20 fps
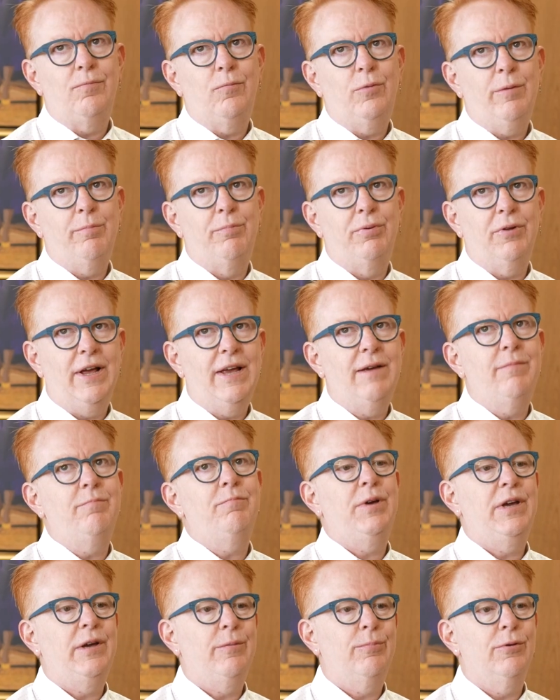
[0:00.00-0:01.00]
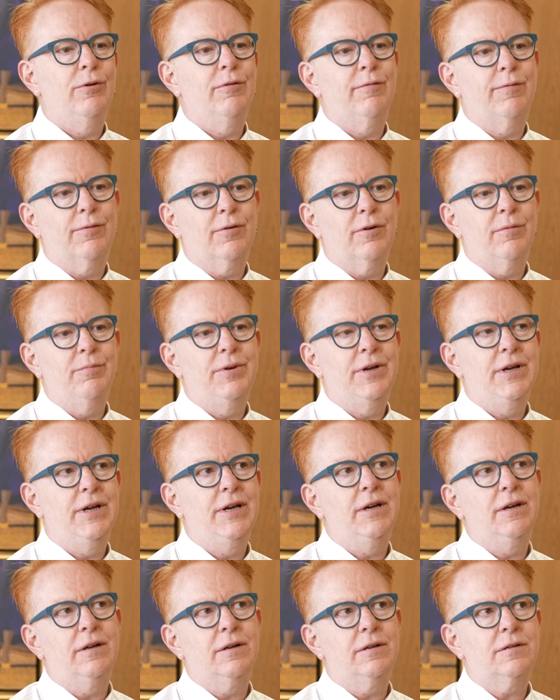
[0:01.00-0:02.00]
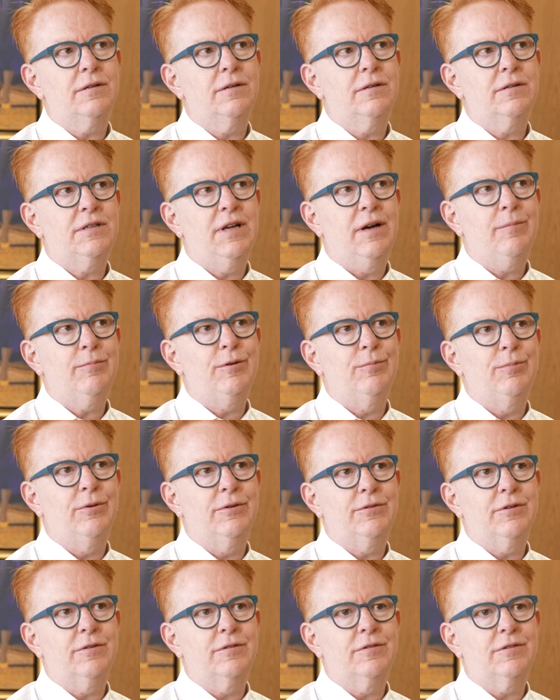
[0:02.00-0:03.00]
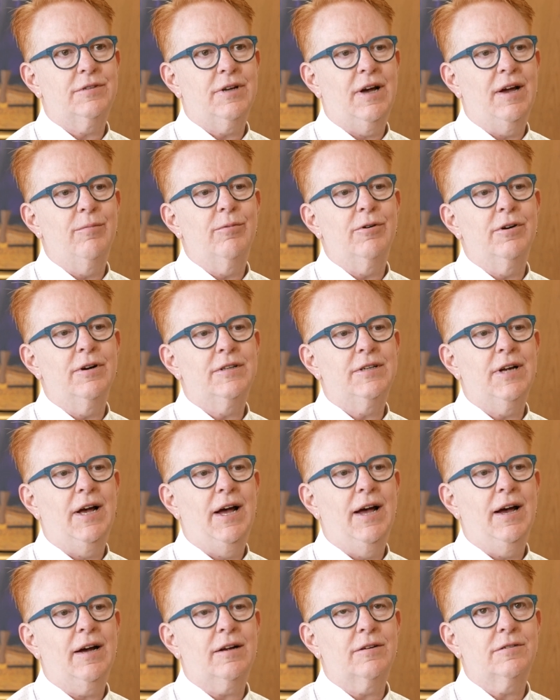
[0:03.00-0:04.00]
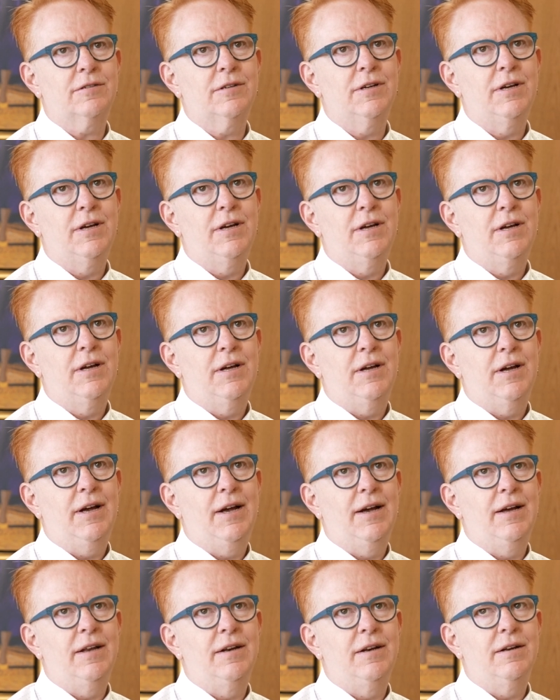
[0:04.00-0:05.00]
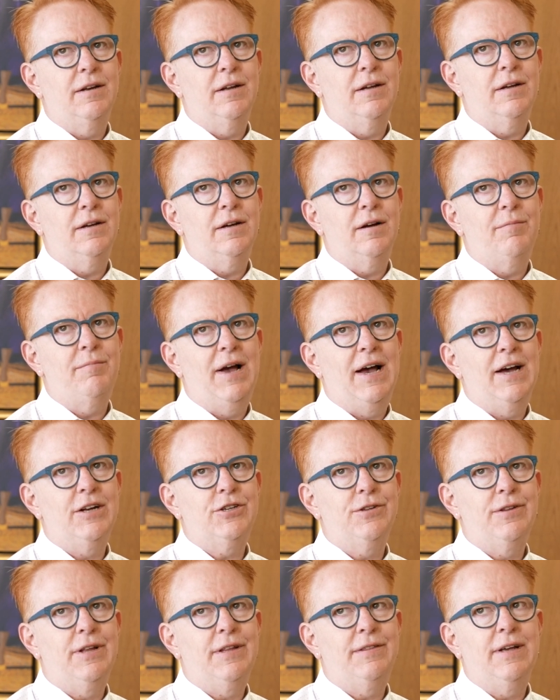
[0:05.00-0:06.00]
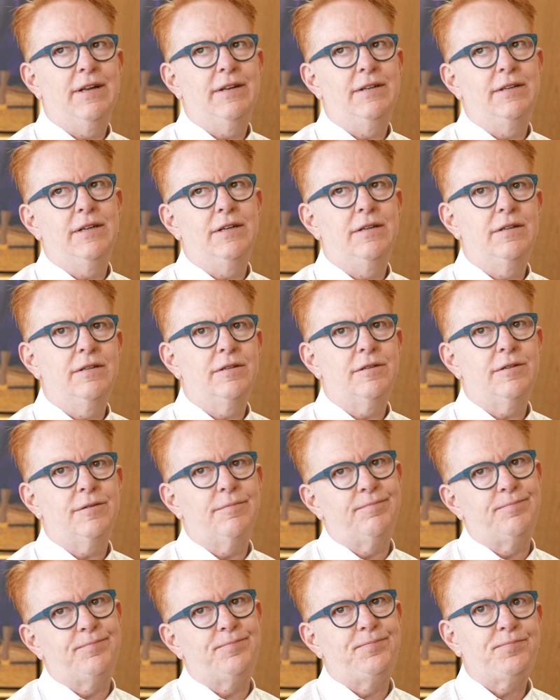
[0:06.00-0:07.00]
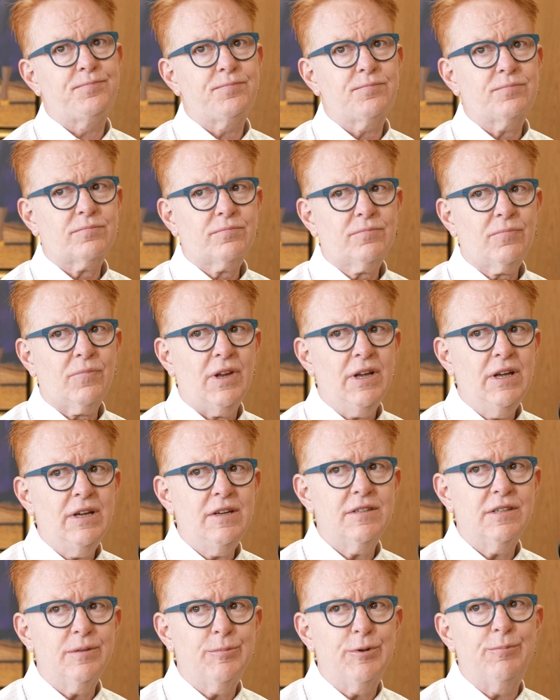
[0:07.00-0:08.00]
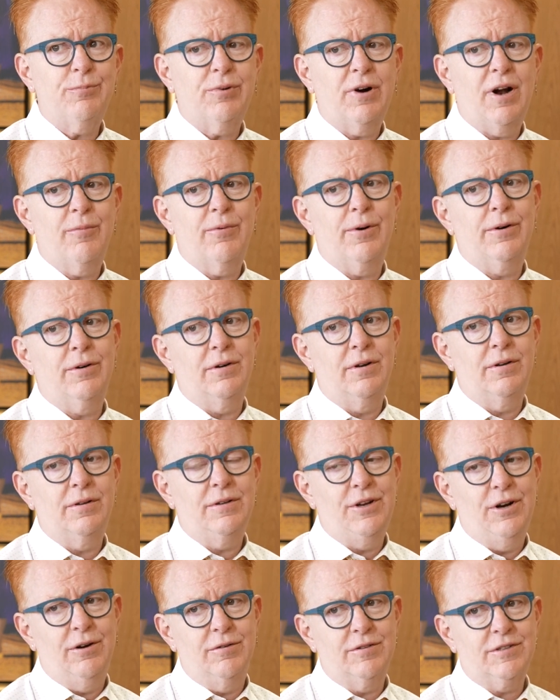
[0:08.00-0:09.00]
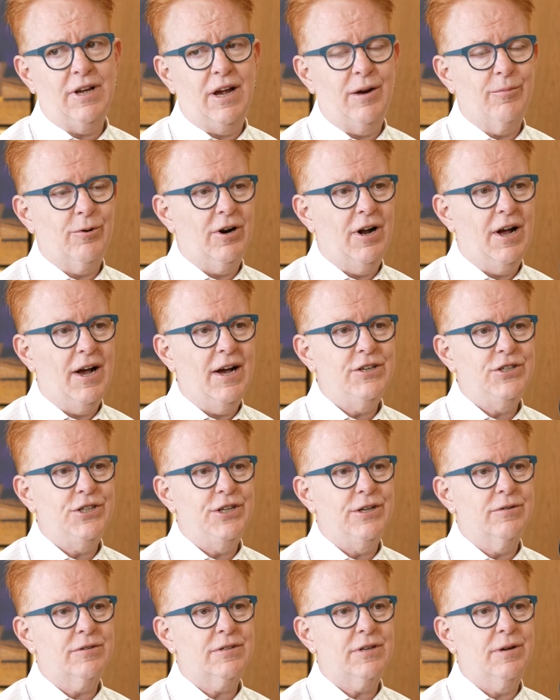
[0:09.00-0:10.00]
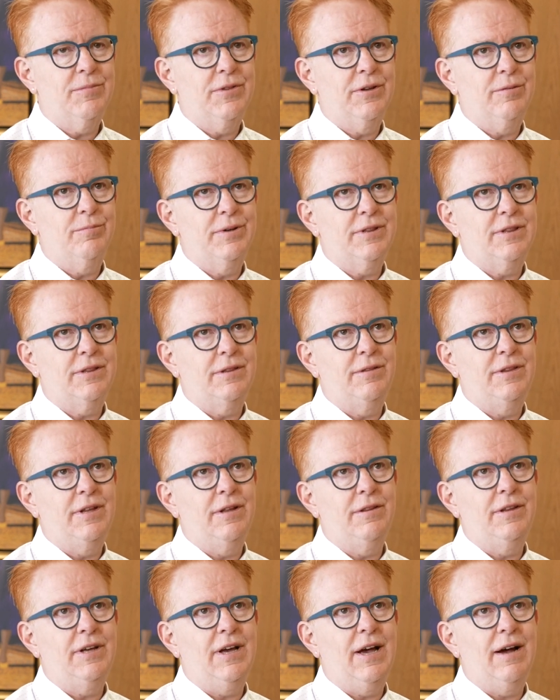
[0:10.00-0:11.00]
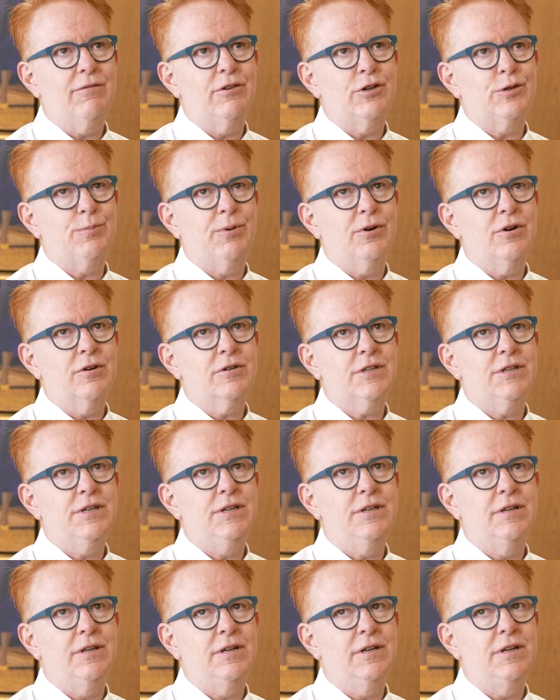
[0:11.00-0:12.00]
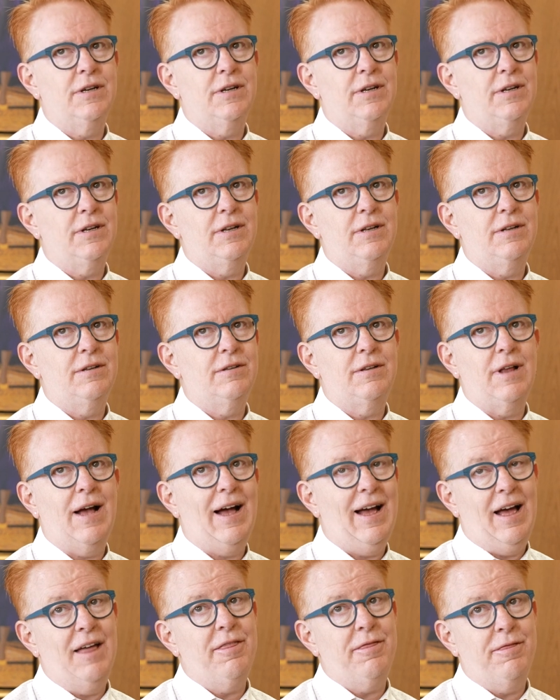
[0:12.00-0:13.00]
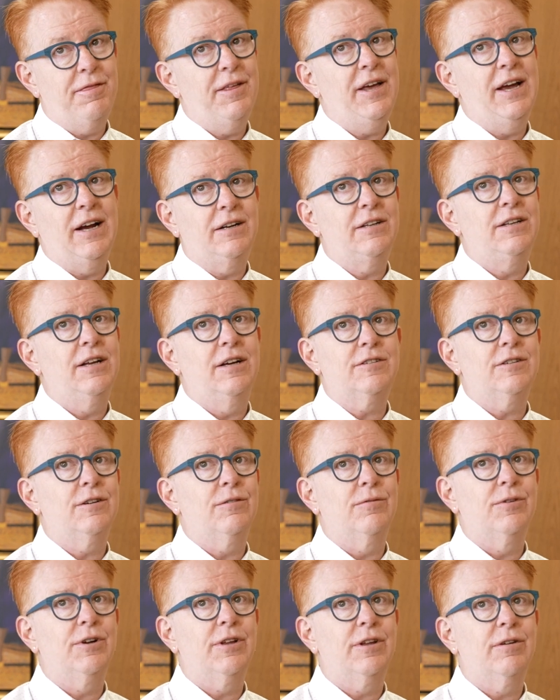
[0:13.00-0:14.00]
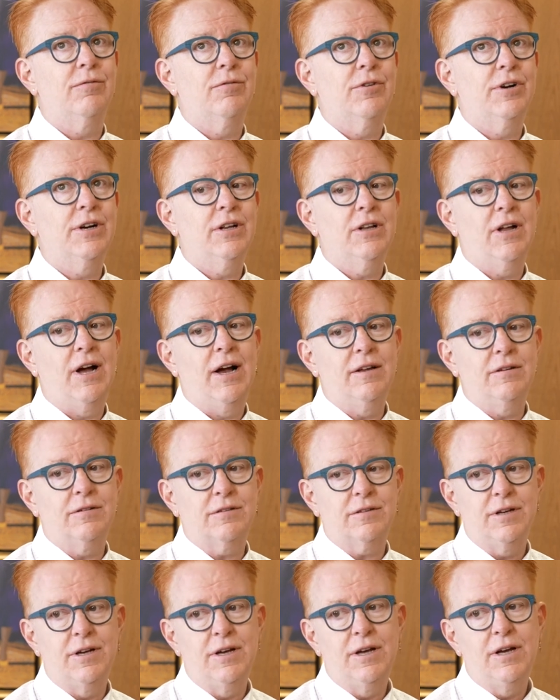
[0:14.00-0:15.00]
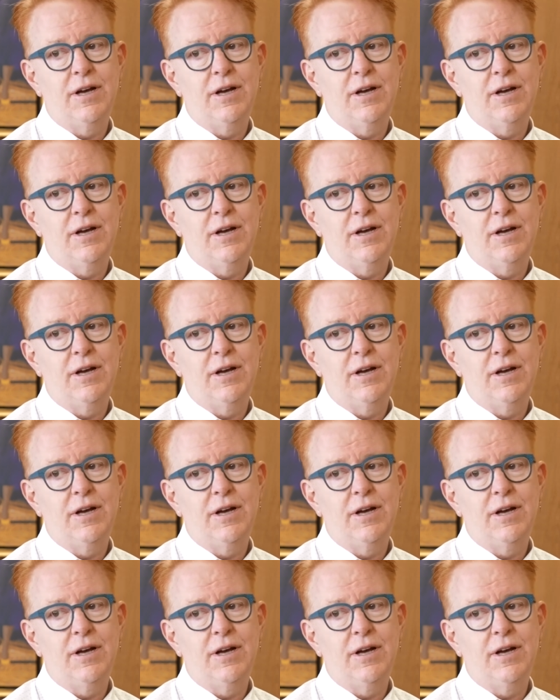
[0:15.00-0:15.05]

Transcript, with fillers: we blame people for being susceptible to cyber attacks and imagine that they didn't exhibit proper, you know, cyber hygiene or something. But the average person, I think, doesn't really realize